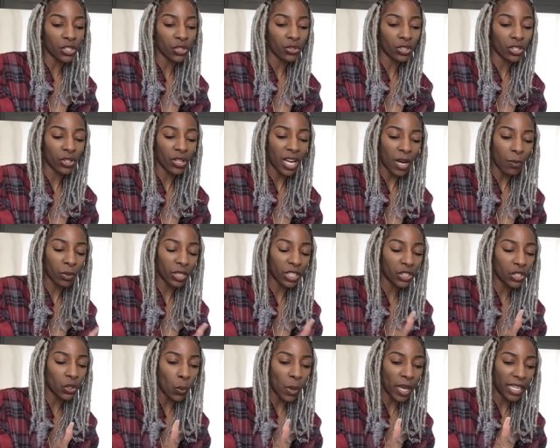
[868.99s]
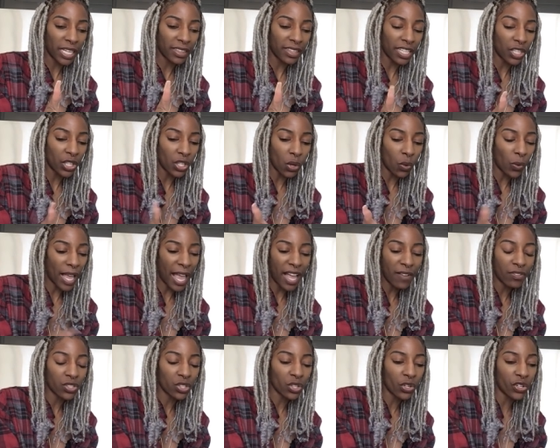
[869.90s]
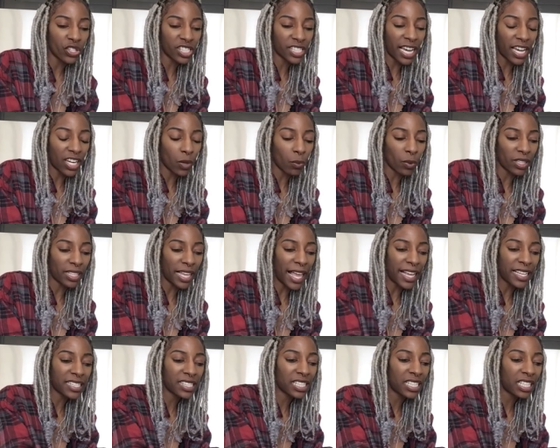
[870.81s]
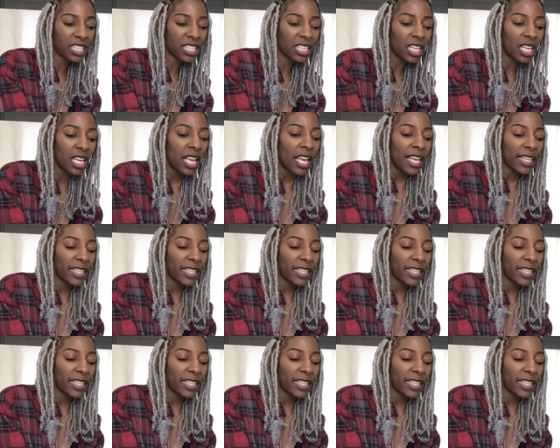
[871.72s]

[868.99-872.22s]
You're not really doing anything. You don't have to. You're just kind of relaxing.